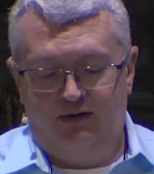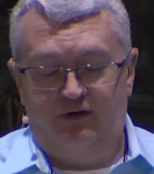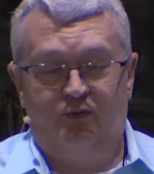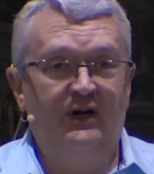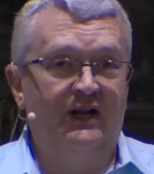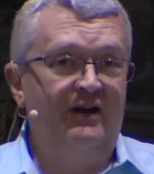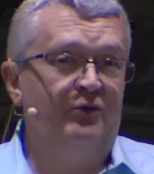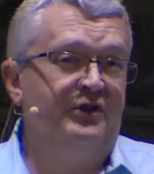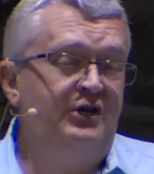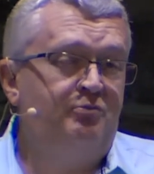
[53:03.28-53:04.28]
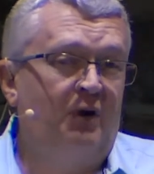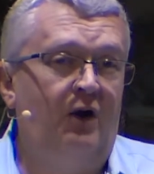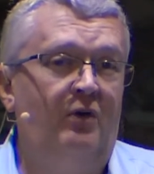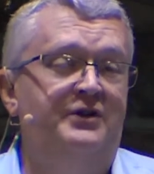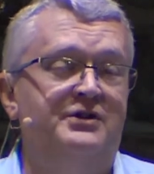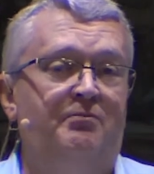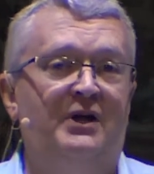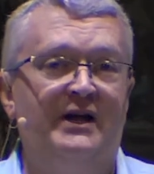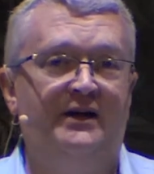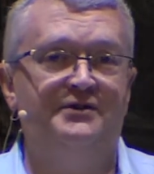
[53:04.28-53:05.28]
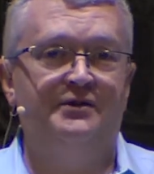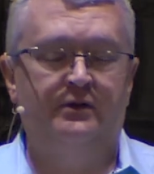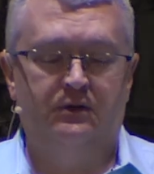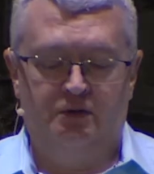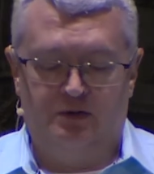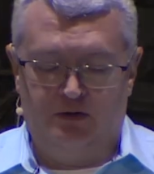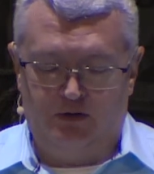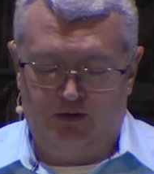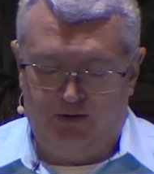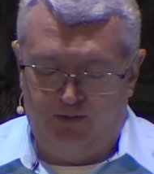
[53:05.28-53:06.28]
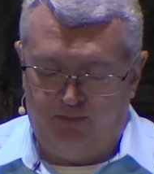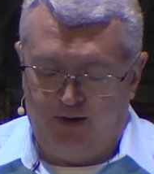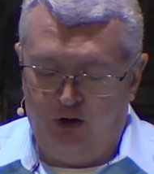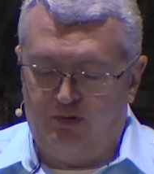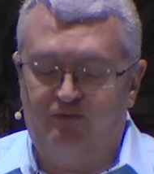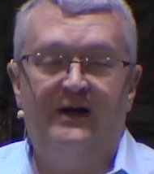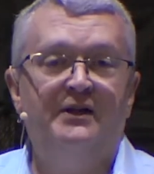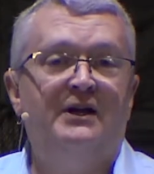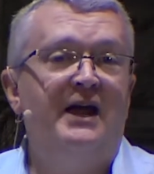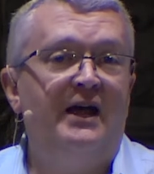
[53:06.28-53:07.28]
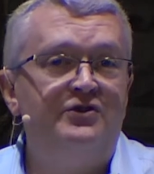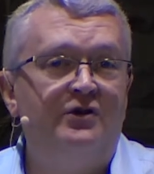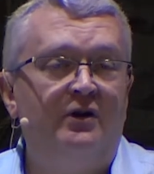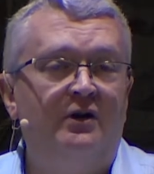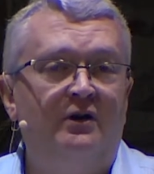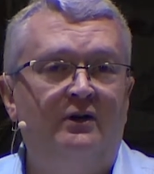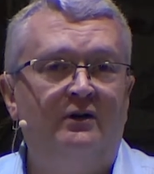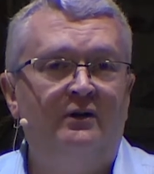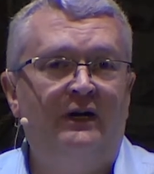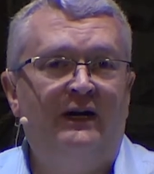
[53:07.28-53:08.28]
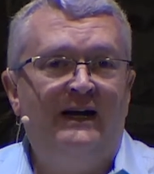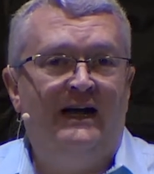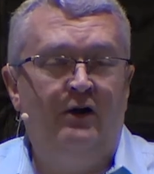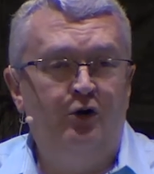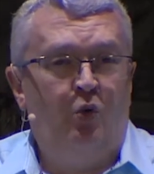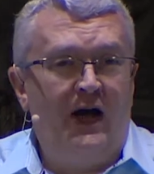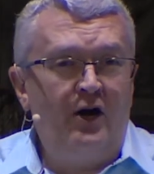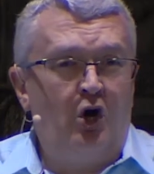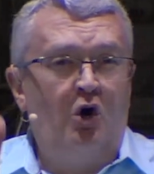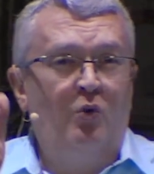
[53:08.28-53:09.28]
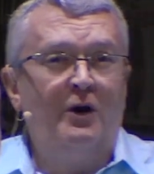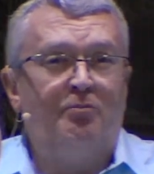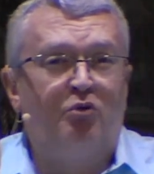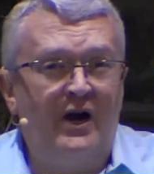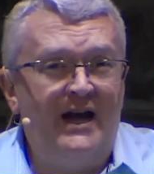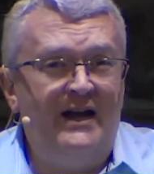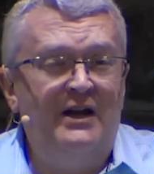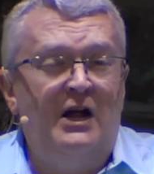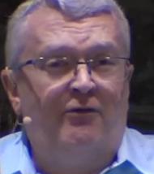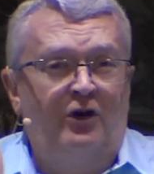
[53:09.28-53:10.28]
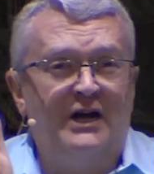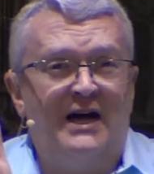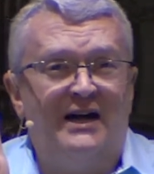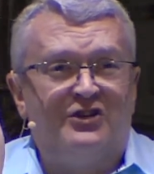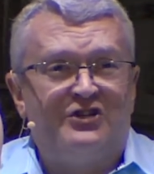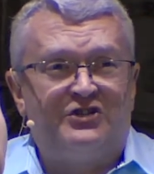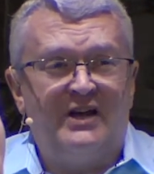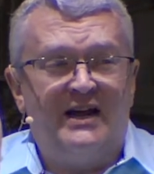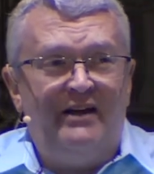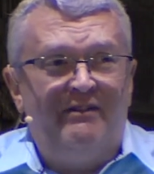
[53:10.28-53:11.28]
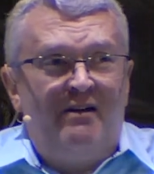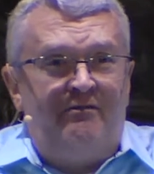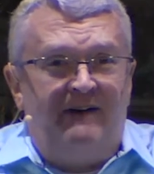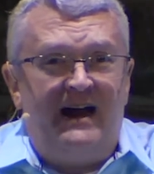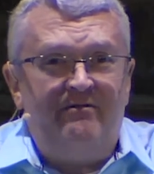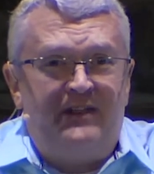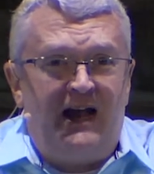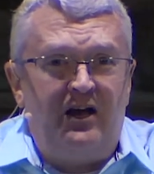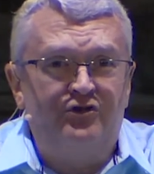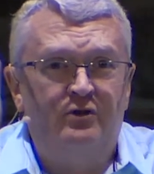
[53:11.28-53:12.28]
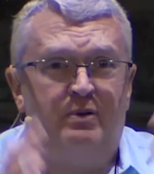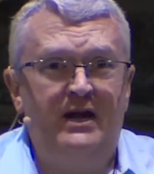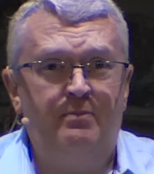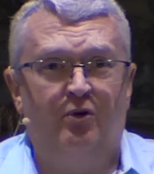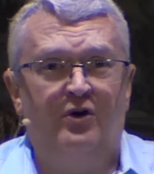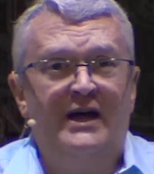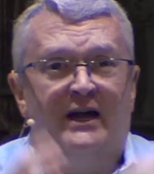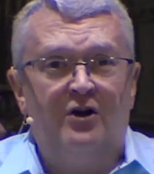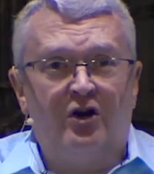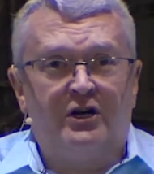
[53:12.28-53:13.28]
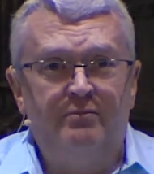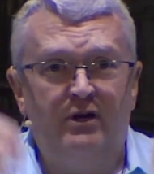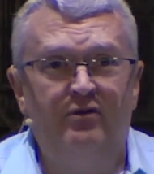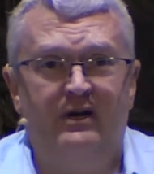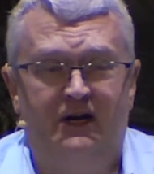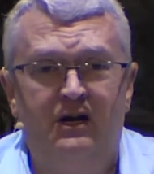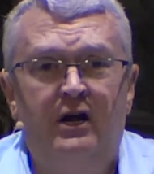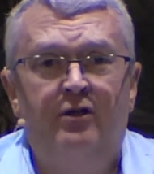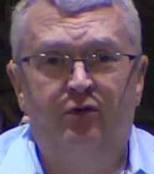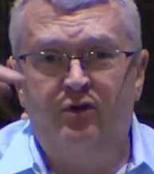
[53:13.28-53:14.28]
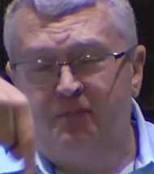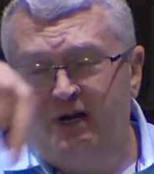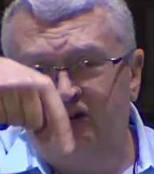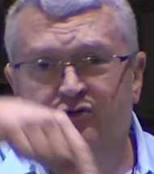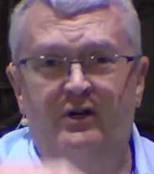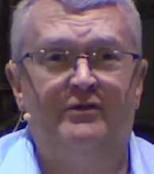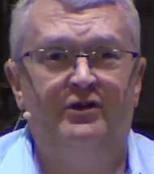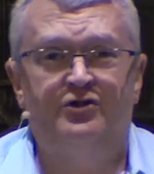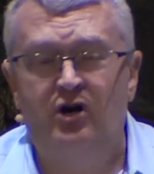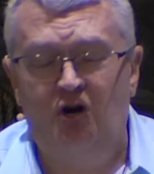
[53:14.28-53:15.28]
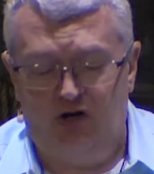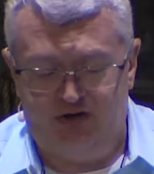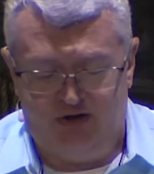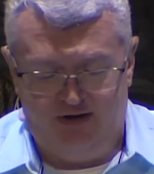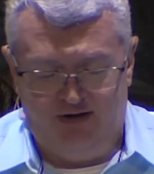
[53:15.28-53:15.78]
If we live with these priorities in place, he'll provide the catch. Here in Whitehall, we're praying for God to save 5,000 people in our community through the ministry of this church.